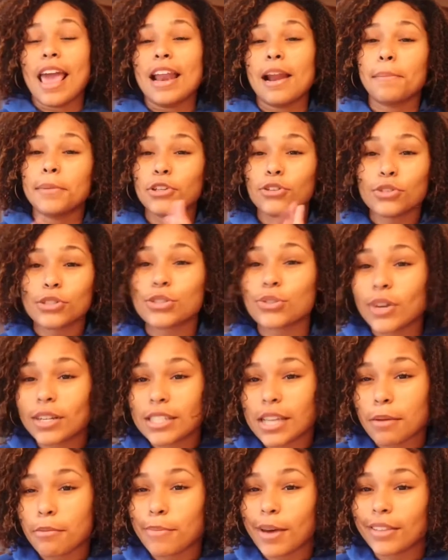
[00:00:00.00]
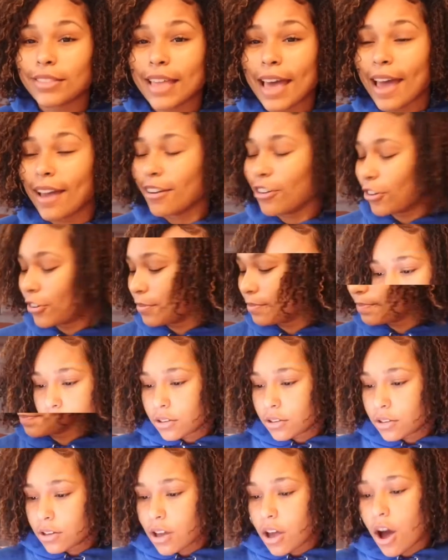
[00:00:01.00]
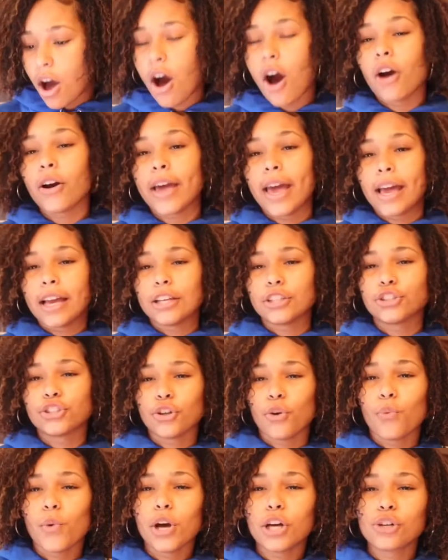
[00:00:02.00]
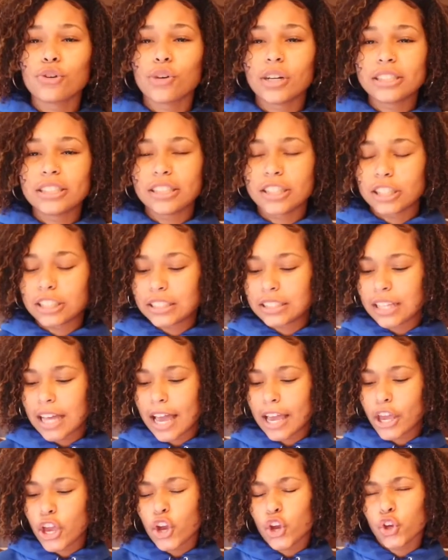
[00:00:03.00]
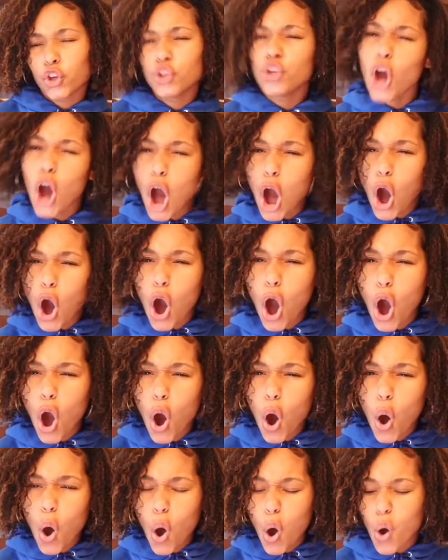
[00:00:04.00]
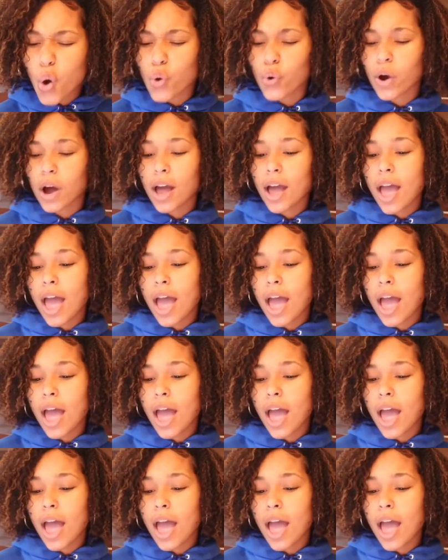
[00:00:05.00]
I'm going to do a story time about that. Okay, so one question is like, yo,